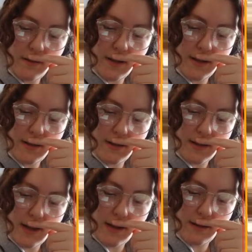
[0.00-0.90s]
There's the
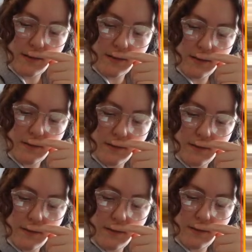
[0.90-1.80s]
handle.
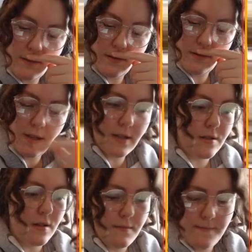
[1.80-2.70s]
Is she?